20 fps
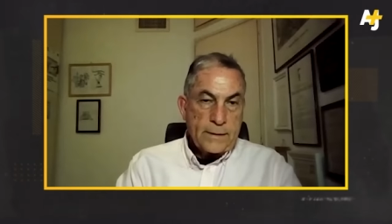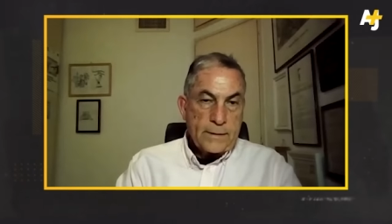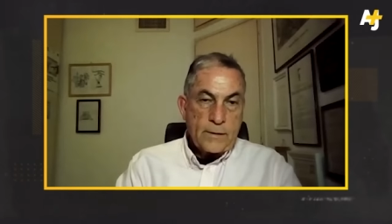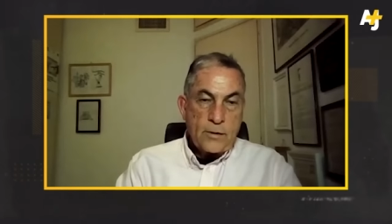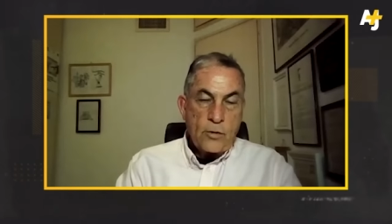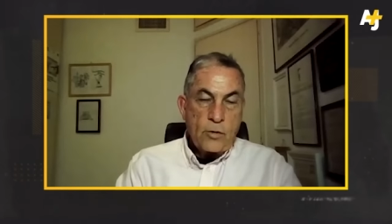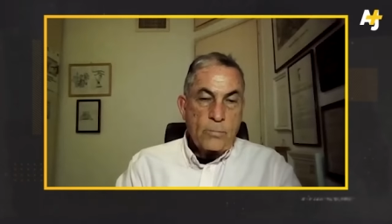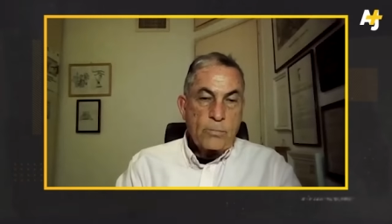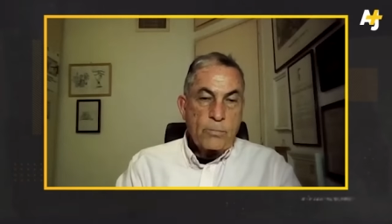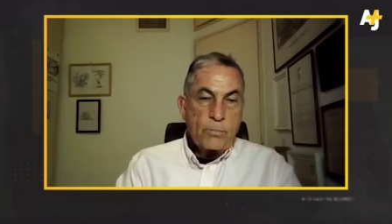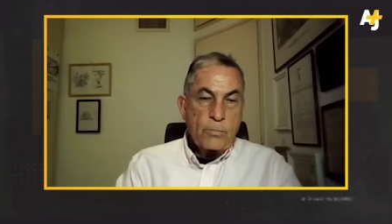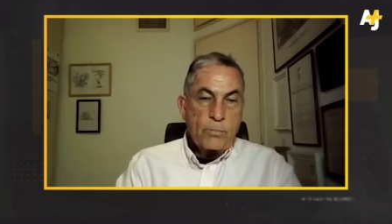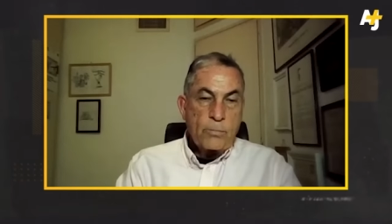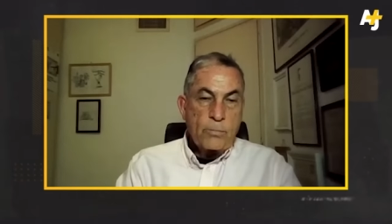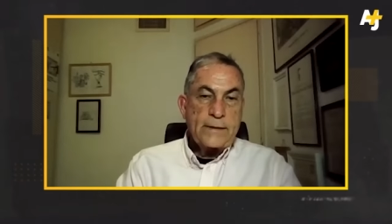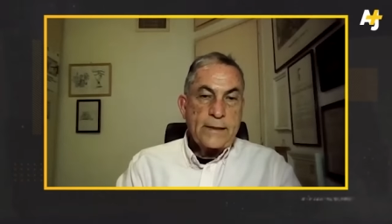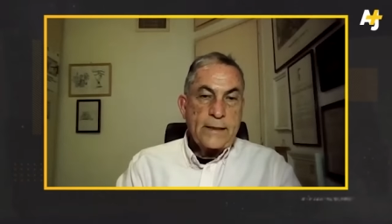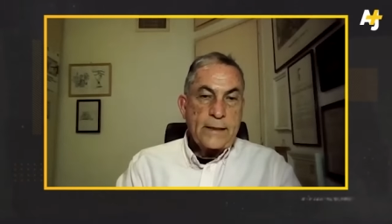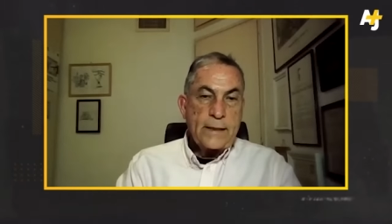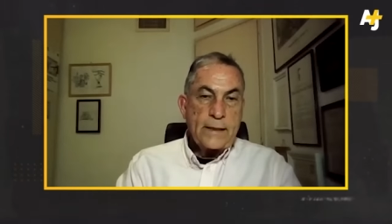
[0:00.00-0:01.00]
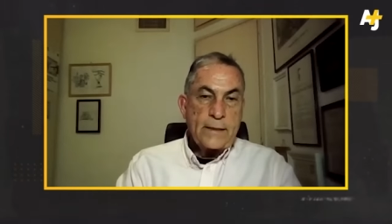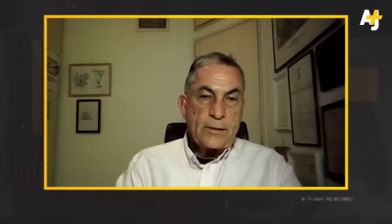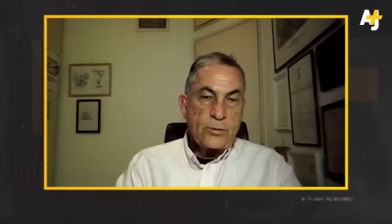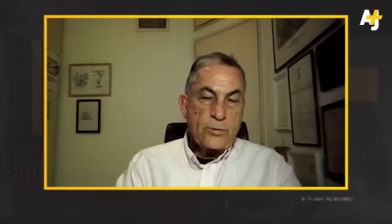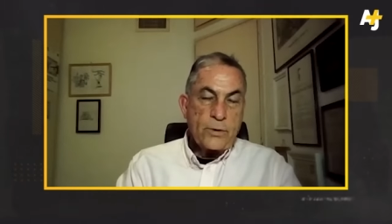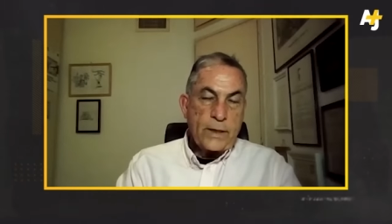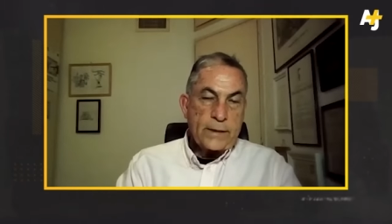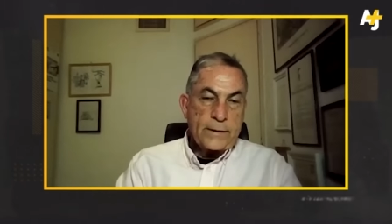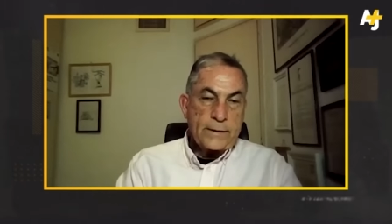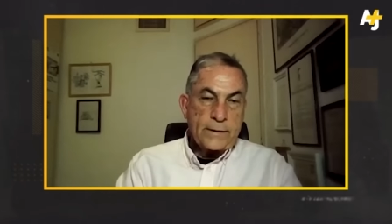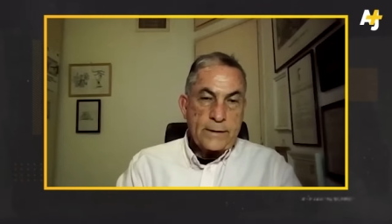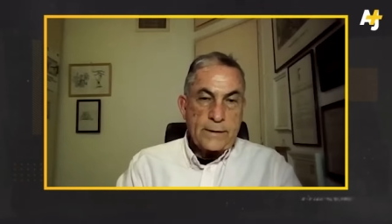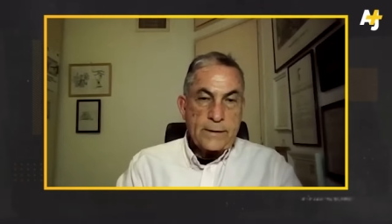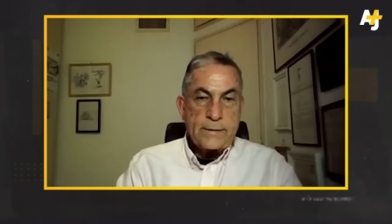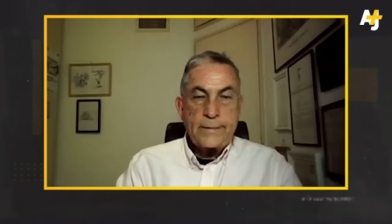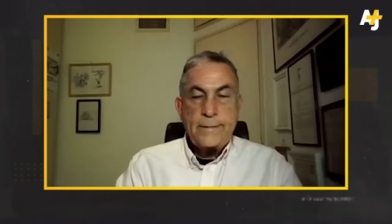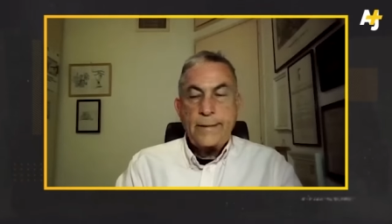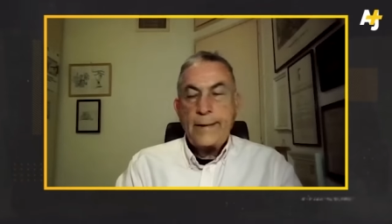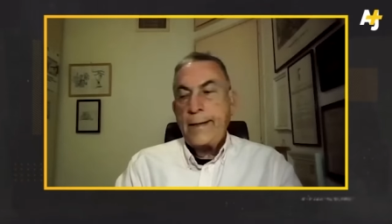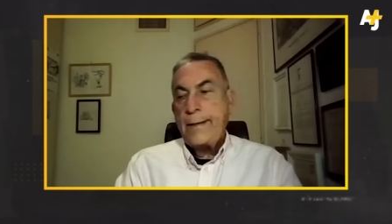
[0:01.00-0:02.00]
no political
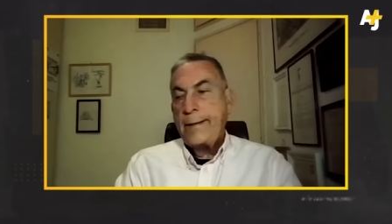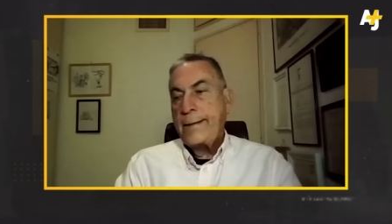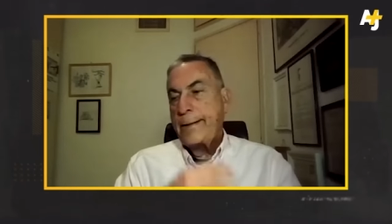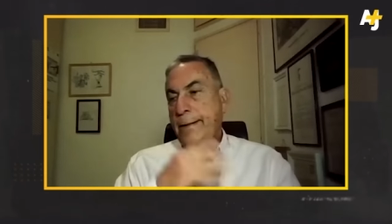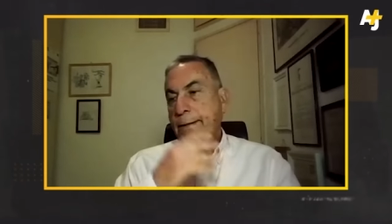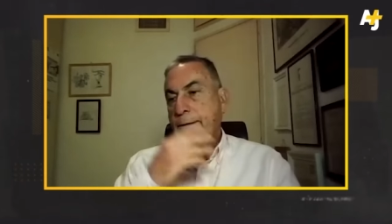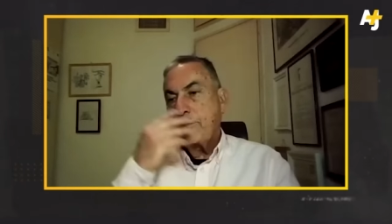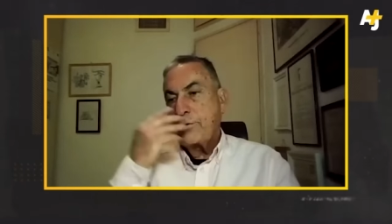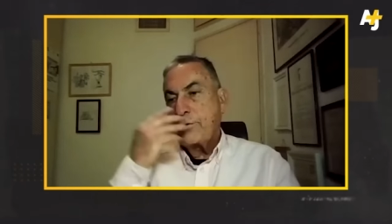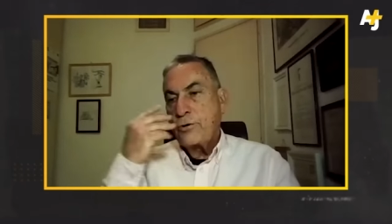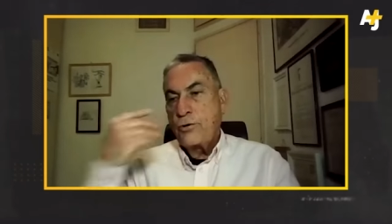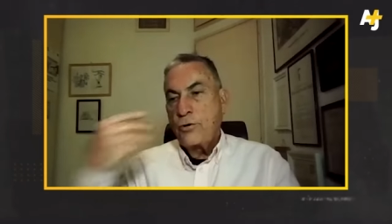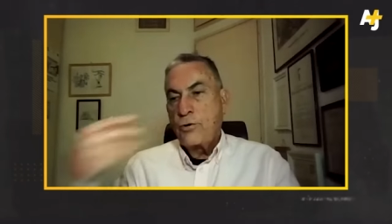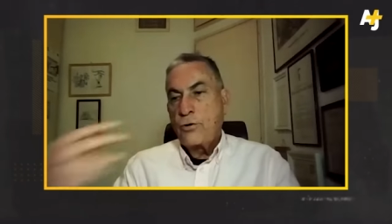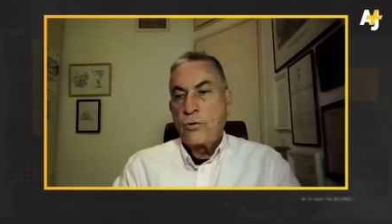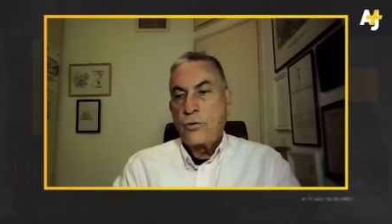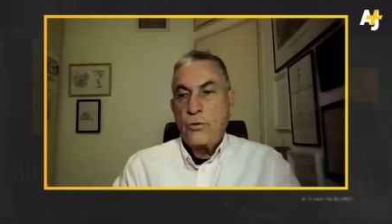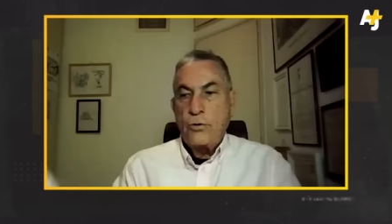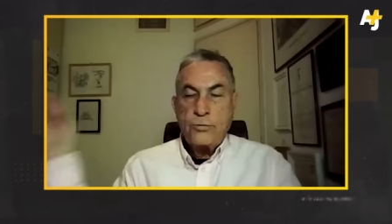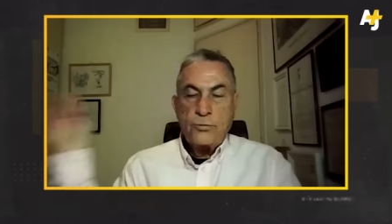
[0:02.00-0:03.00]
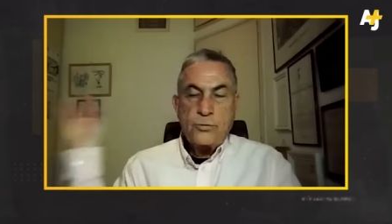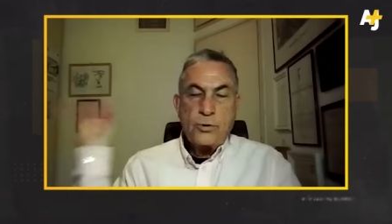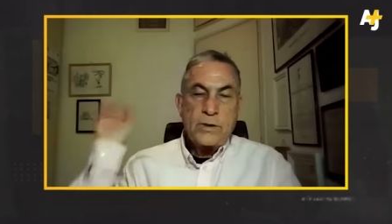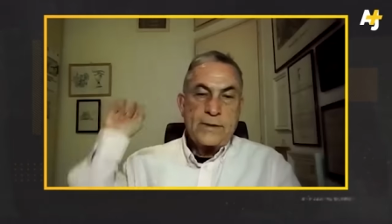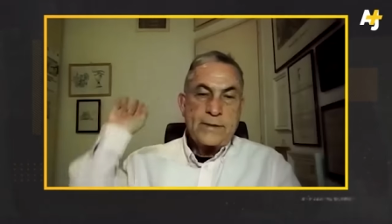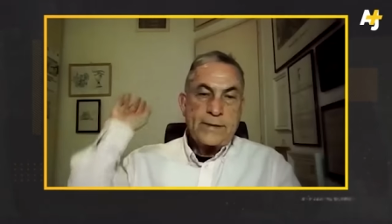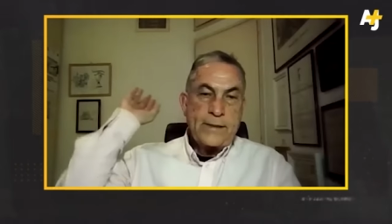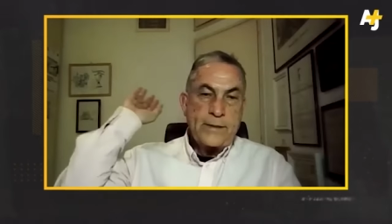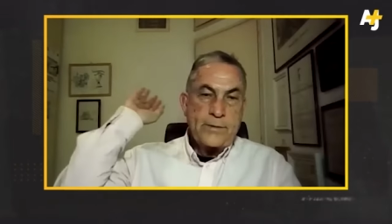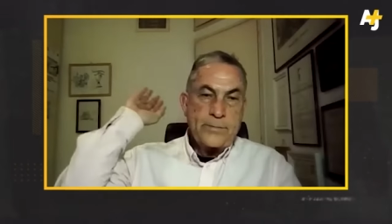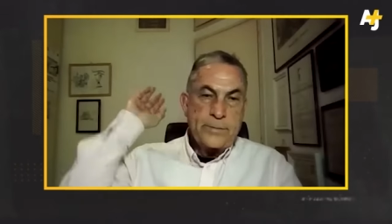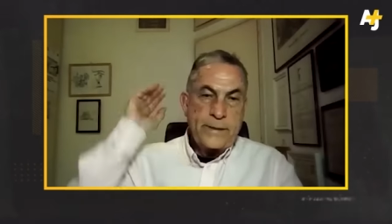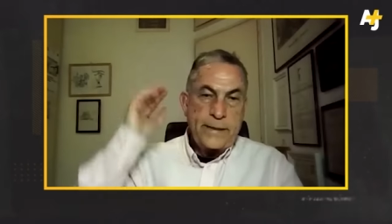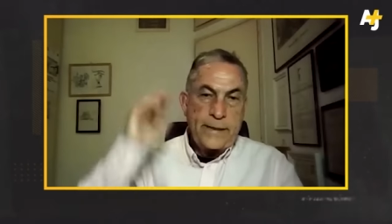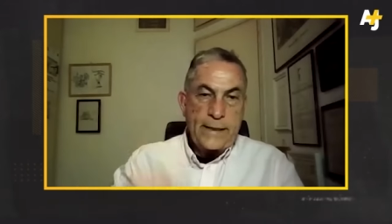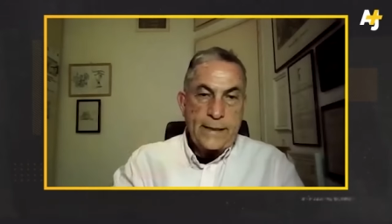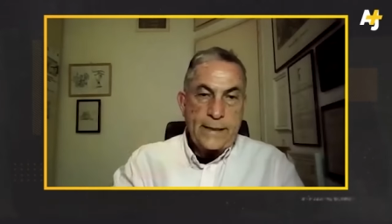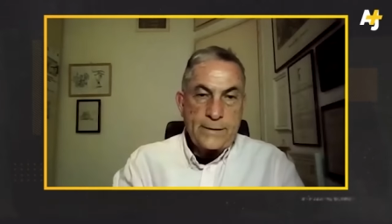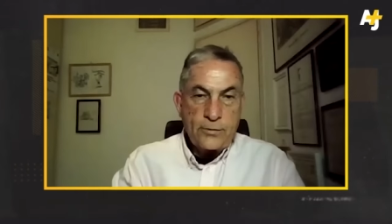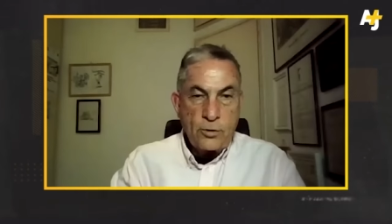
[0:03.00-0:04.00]
correctness. They can call to
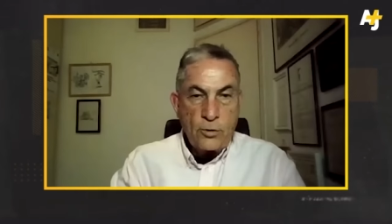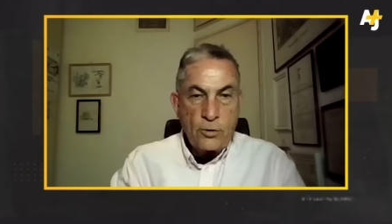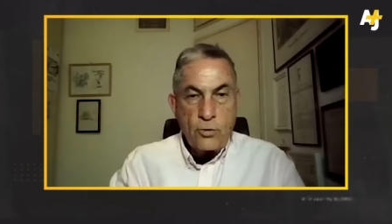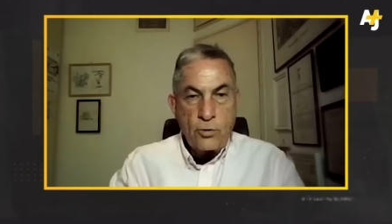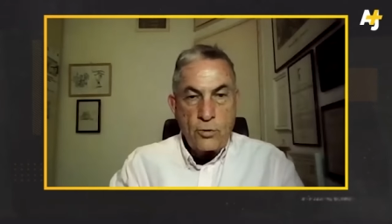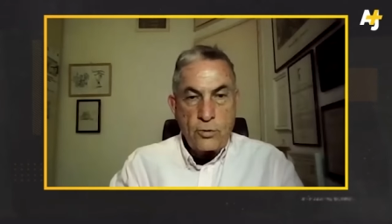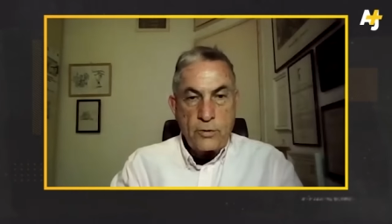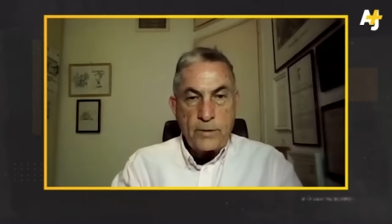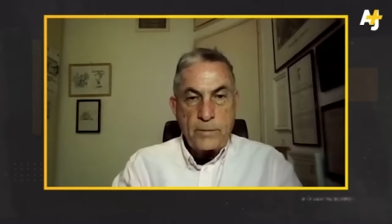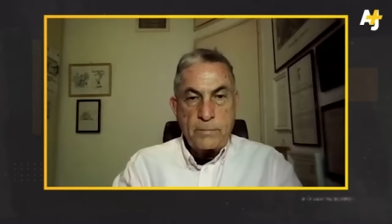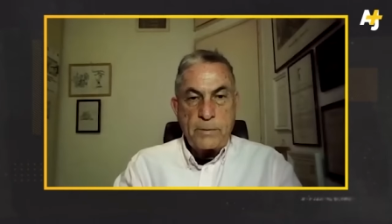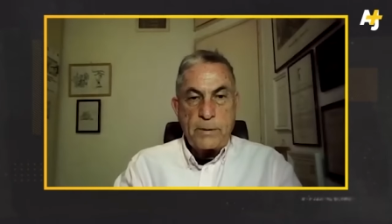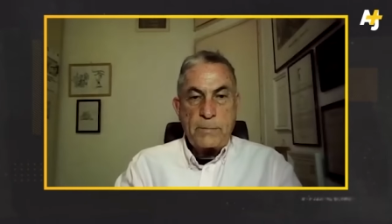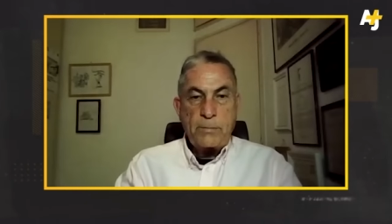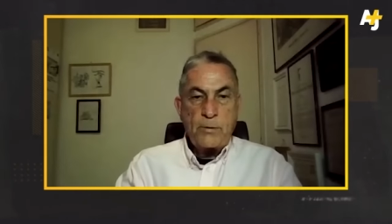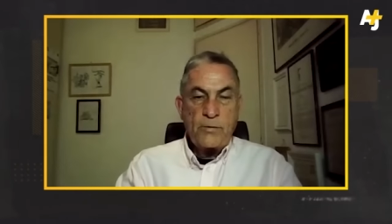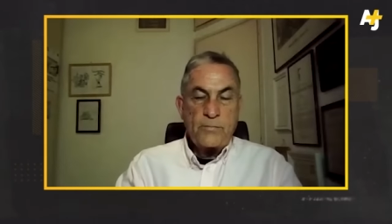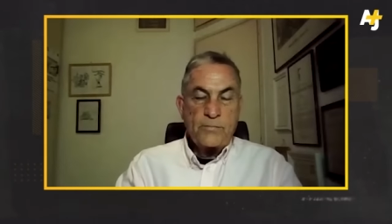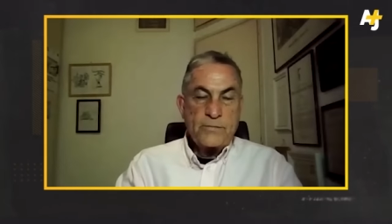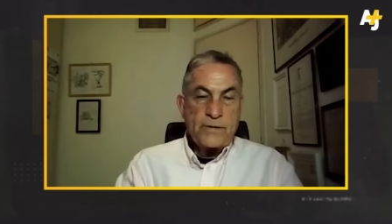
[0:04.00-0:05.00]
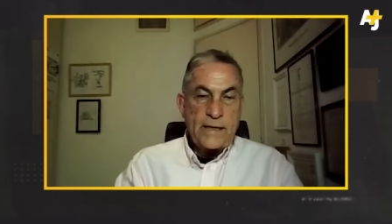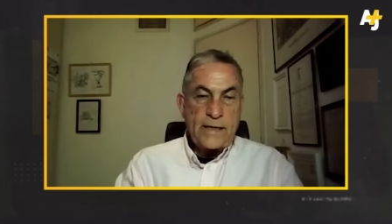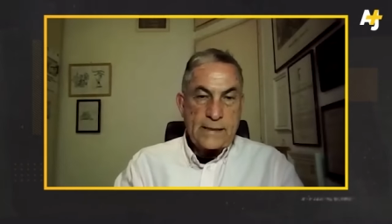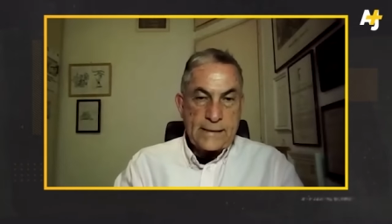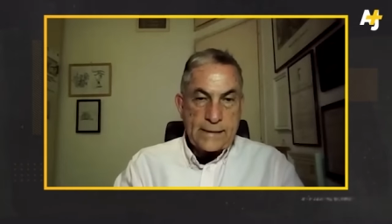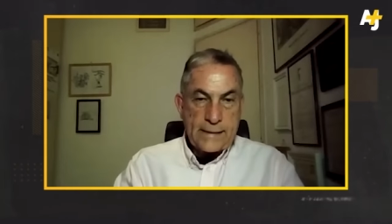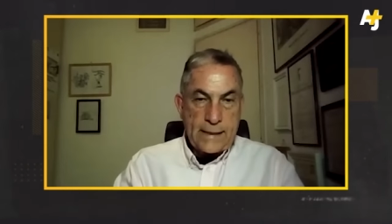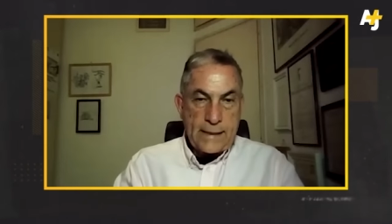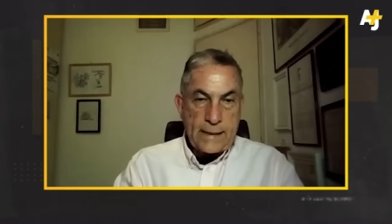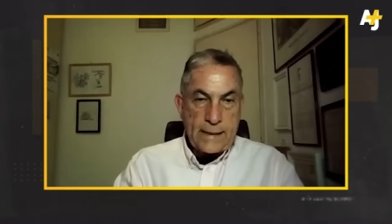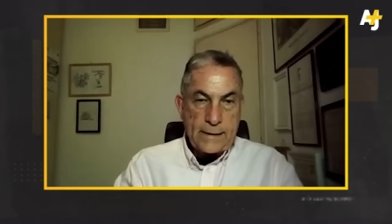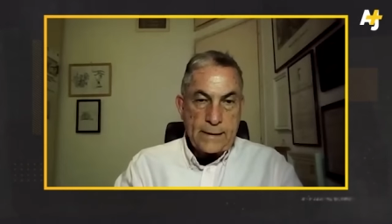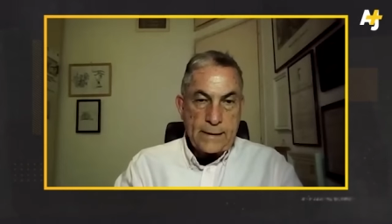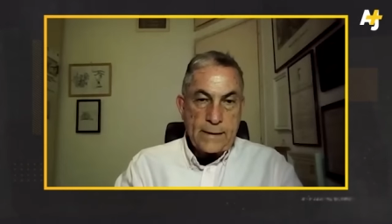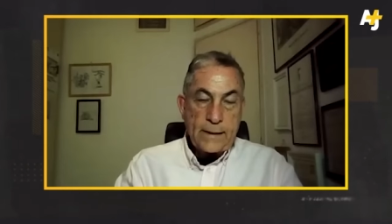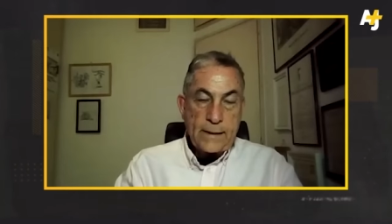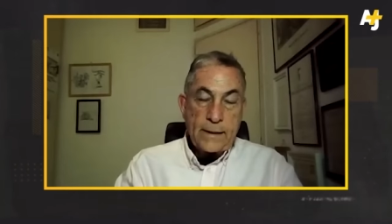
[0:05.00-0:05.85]
exterminate all the people of Gaza,